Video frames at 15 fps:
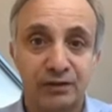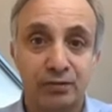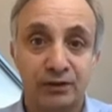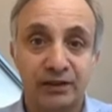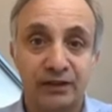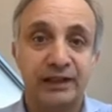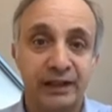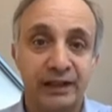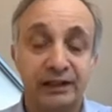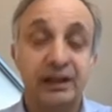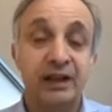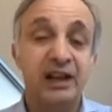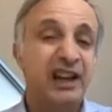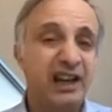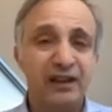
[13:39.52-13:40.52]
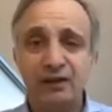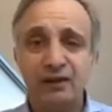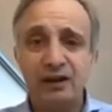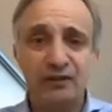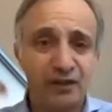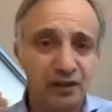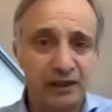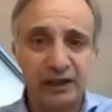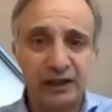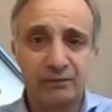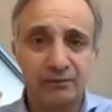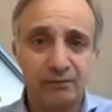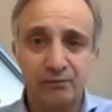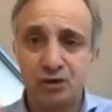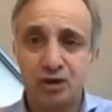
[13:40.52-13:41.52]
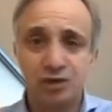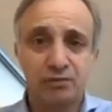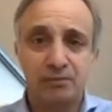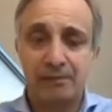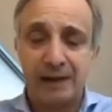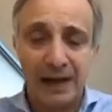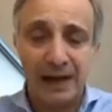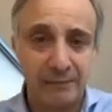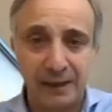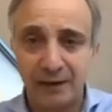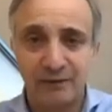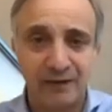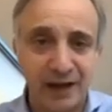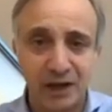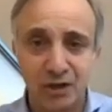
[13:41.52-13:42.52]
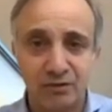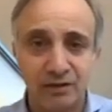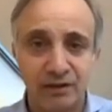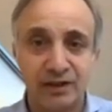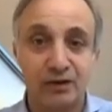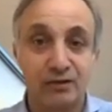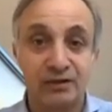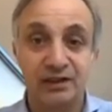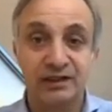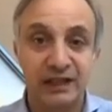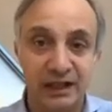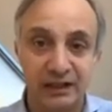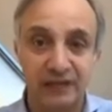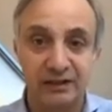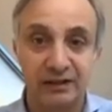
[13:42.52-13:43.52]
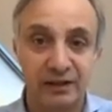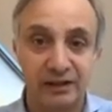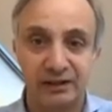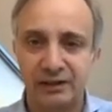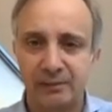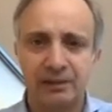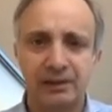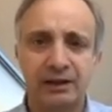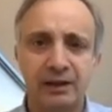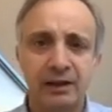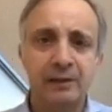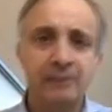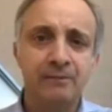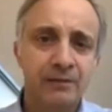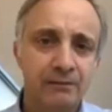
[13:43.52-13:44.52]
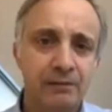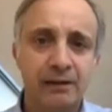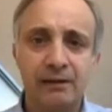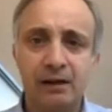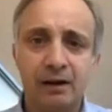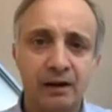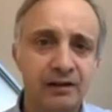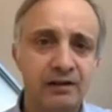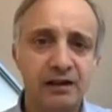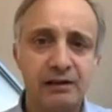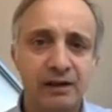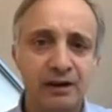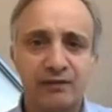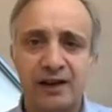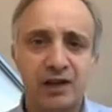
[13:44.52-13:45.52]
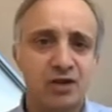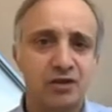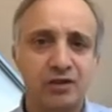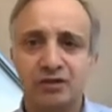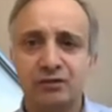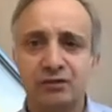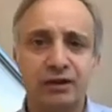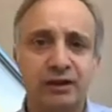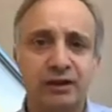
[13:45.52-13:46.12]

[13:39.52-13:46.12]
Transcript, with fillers: will take a hit, even if they're like just ma- manufacturing the thing or designing the thing. Typically, R and D manufacturing doesn't really